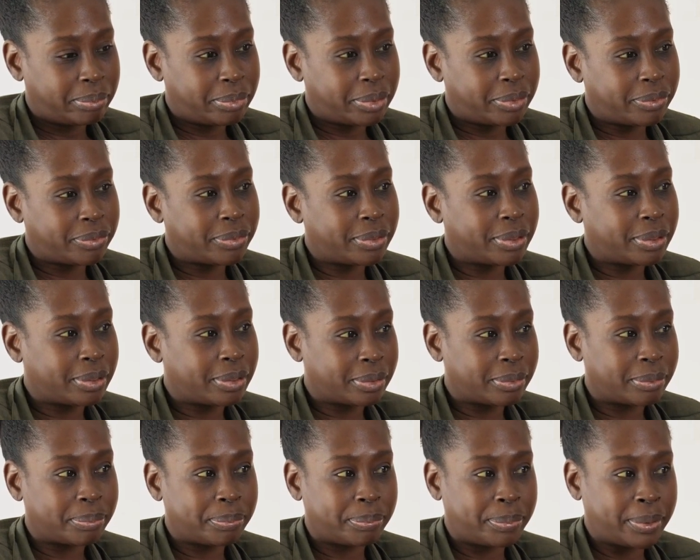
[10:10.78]
But for the
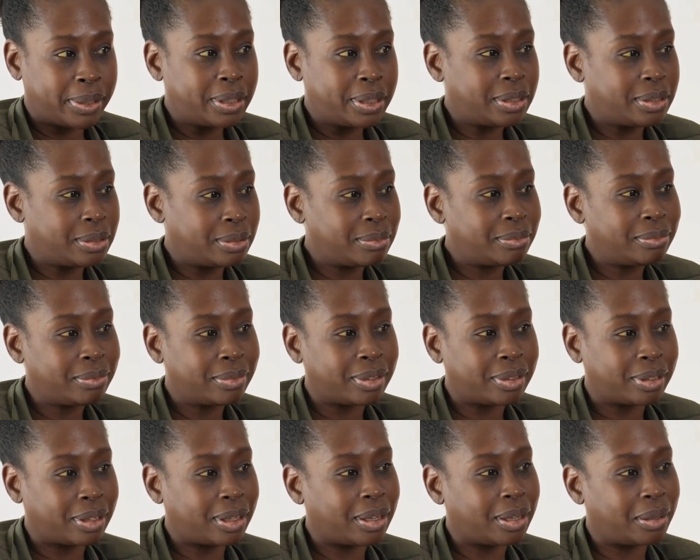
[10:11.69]
pain,
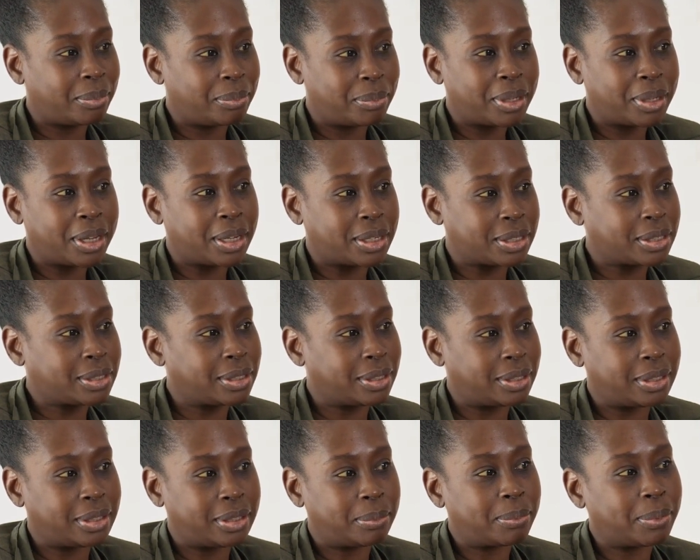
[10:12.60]
I'm
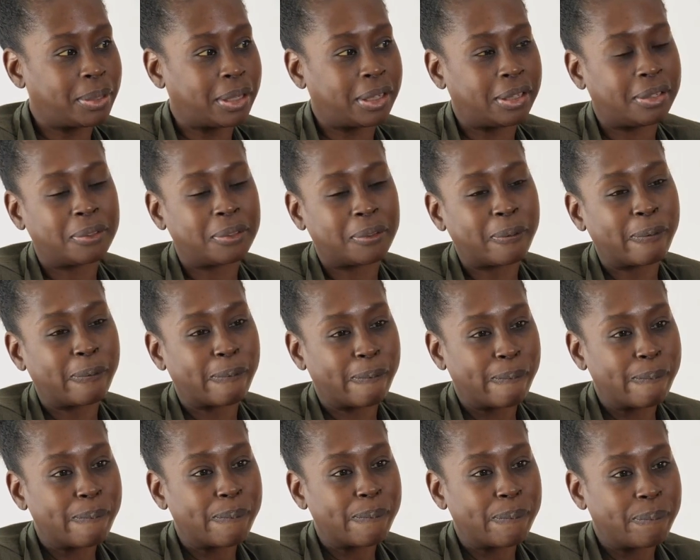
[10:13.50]
constantly in pain.
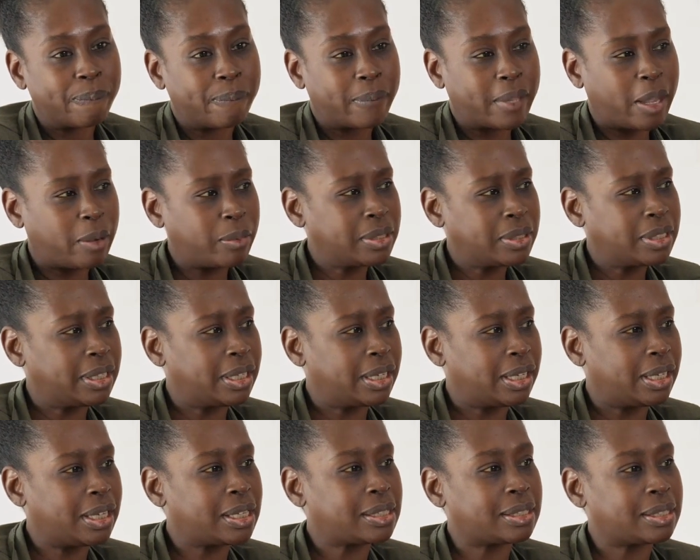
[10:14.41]
I was there
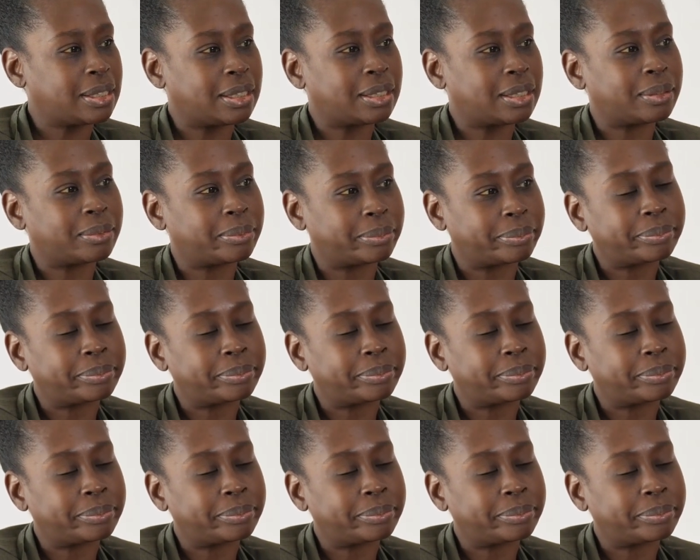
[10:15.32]
yesterday.